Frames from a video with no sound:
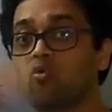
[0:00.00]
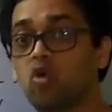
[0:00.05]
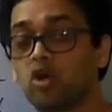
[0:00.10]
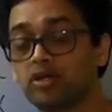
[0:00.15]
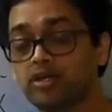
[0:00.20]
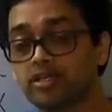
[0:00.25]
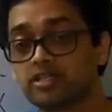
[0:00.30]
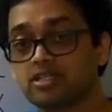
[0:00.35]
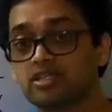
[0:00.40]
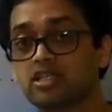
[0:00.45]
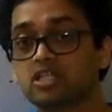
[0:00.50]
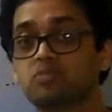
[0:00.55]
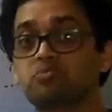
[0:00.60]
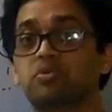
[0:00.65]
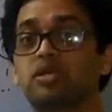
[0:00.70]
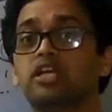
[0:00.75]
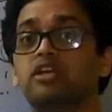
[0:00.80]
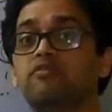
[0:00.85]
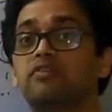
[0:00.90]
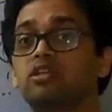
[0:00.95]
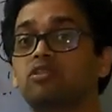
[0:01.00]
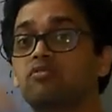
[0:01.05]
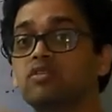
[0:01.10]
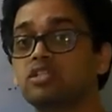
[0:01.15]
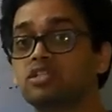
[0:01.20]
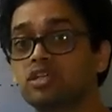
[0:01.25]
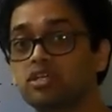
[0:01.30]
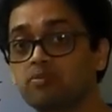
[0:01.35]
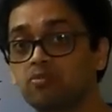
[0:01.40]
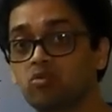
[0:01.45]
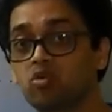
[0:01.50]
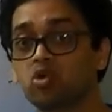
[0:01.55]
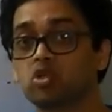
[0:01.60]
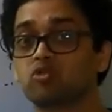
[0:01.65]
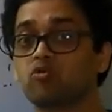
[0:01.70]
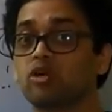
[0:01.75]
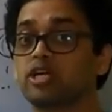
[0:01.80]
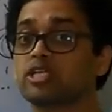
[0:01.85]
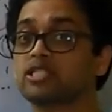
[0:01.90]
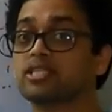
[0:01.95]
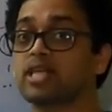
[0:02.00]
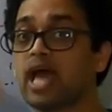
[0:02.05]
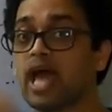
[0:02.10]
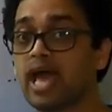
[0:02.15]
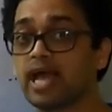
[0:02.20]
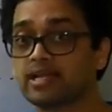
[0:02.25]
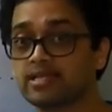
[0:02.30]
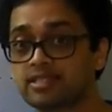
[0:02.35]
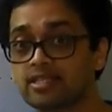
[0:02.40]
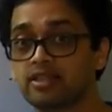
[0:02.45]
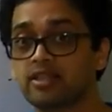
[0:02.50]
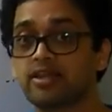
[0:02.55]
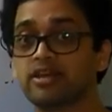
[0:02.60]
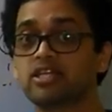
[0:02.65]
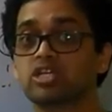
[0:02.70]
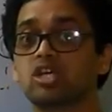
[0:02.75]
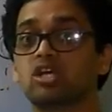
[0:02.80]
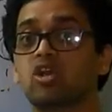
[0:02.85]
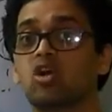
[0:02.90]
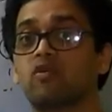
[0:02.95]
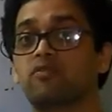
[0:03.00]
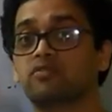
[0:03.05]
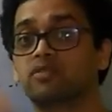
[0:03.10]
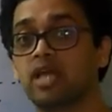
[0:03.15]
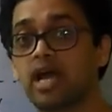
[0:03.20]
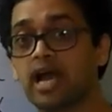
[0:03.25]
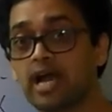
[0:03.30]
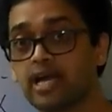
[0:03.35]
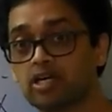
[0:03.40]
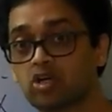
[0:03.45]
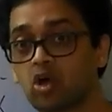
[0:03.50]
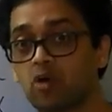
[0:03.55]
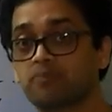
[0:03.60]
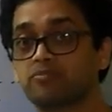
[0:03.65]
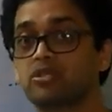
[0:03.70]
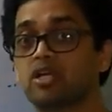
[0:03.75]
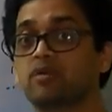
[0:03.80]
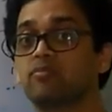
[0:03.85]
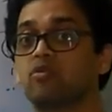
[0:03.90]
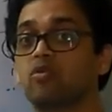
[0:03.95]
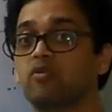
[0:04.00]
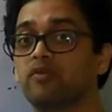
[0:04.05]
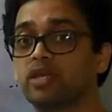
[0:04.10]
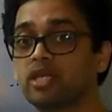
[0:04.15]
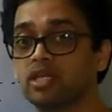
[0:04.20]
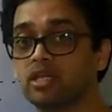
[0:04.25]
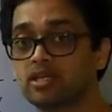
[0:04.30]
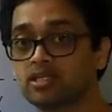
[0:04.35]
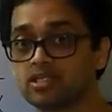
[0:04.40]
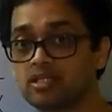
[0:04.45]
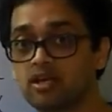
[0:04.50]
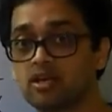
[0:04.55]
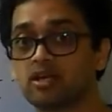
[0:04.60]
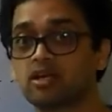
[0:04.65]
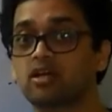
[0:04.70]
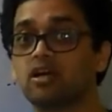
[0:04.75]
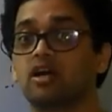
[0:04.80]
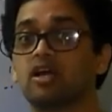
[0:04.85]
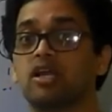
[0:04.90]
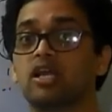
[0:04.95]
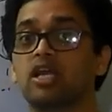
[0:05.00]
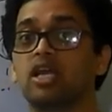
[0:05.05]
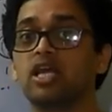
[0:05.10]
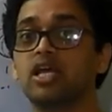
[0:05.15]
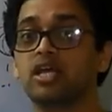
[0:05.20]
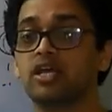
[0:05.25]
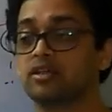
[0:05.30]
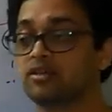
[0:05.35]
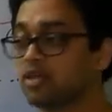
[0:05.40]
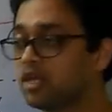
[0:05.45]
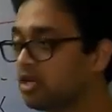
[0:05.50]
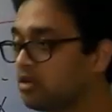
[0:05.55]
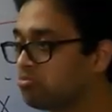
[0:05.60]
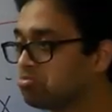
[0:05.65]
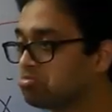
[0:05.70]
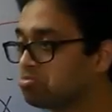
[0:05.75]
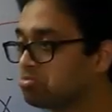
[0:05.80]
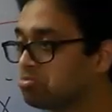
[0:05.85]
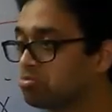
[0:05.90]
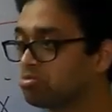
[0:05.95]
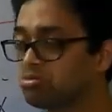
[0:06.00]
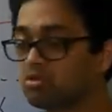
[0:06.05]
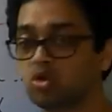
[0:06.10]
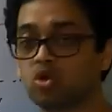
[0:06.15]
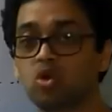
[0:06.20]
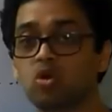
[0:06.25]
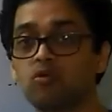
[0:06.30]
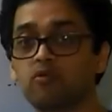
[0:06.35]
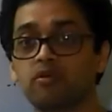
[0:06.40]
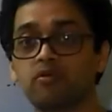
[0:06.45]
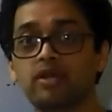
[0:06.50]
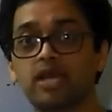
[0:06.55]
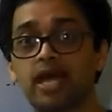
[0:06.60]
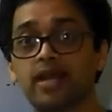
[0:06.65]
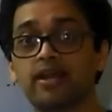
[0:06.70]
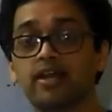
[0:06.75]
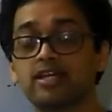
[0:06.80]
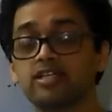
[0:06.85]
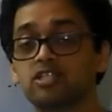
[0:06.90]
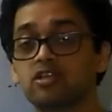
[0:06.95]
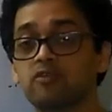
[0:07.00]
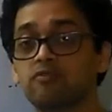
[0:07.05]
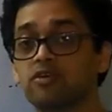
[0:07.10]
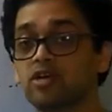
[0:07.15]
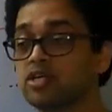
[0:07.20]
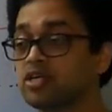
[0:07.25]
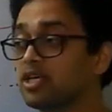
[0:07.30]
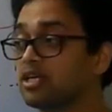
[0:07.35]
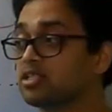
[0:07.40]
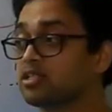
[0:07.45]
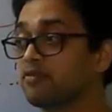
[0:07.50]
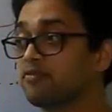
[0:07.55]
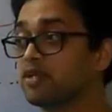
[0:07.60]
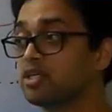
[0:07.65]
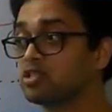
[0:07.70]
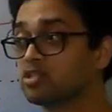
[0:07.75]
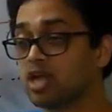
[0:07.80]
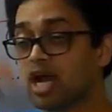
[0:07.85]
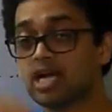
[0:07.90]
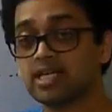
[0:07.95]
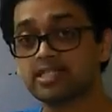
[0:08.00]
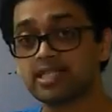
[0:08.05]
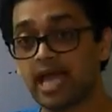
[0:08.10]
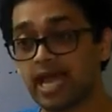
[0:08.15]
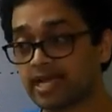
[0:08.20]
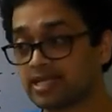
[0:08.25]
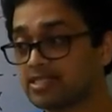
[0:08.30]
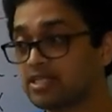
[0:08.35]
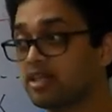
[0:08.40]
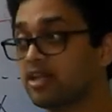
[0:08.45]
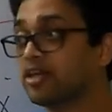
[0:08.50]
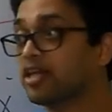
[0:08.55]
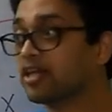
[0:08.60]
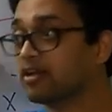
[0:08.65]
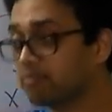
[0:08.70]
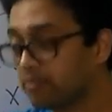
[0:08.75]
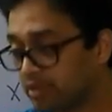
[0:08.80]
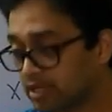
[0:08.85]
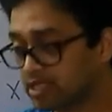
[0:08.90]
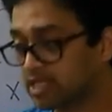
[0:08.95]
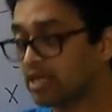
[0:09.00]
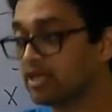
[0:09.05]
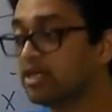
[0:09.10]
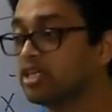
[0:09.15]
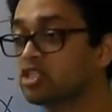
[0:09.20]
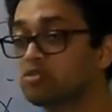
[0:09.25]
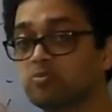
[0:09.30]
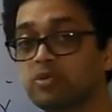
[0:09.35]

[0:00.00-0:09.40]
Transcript: what is the speed with which it moves? What is the acceleration of that object moving in a circle? Then we will analyze different things. If it starts accelerating, basically